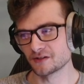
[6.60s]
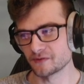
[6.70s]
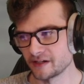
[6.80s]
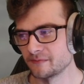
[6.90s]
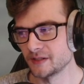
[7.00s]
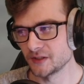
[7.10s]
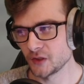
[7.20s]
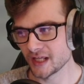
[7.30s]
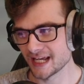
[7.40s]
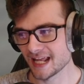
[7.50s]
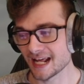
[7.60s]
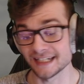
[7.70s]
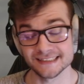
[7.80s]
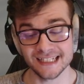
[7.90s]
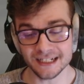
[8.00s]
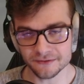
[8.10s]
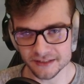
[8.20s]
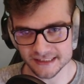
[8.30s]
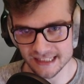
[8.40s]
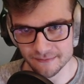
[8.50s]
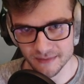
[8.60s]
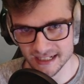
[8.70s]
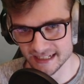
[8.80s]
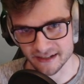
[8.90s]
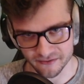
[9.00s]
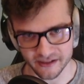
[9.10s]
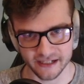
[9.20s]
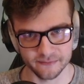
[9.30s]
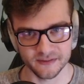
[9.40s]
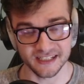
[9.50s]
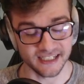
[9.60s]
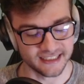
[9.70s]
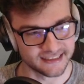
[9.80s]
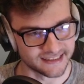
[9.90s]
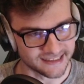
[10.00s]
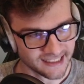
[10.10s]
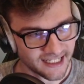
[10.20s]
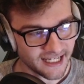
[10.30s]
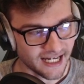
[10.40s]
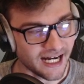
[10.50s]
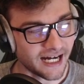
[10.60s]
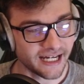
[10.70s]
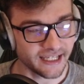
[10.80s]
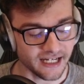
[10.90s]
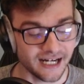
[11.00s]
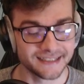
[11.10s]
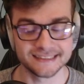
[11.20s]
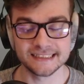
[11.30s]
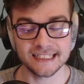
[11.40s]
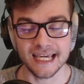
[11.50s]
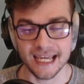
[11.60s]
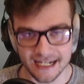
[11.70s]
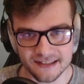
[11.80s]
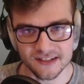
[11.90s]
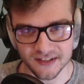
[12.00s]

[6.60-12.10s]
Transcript: career mode and I decided to reset my career because I honestly hated the